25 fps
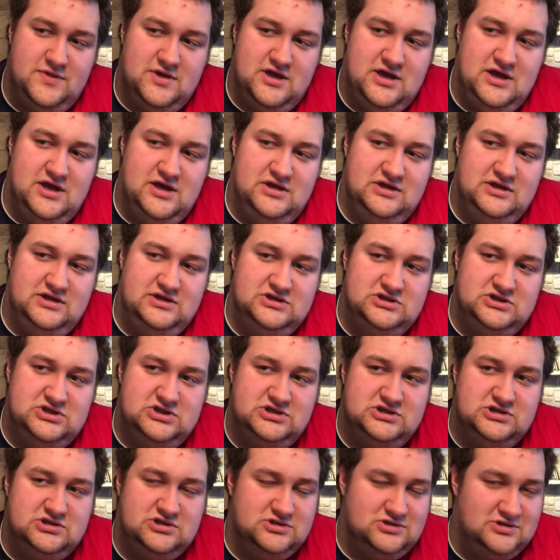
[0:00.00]
And
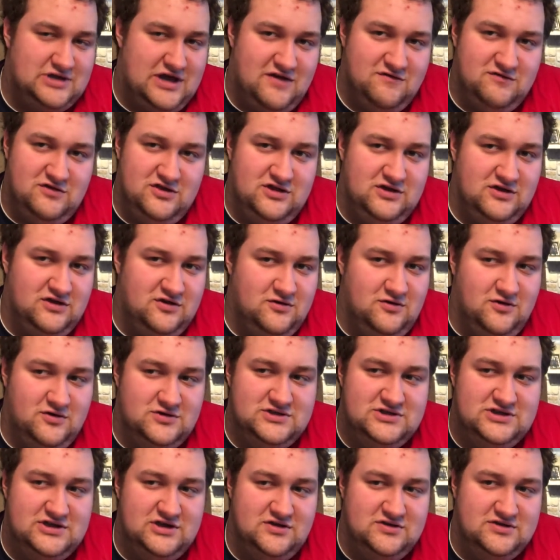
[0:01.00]
it's everything a cold
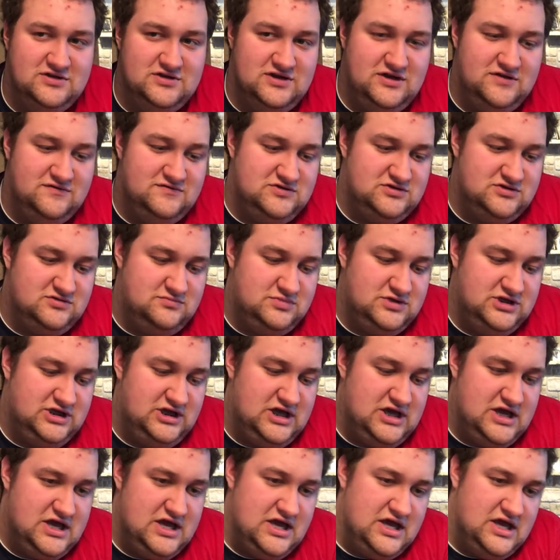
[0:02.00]
steel knife should be.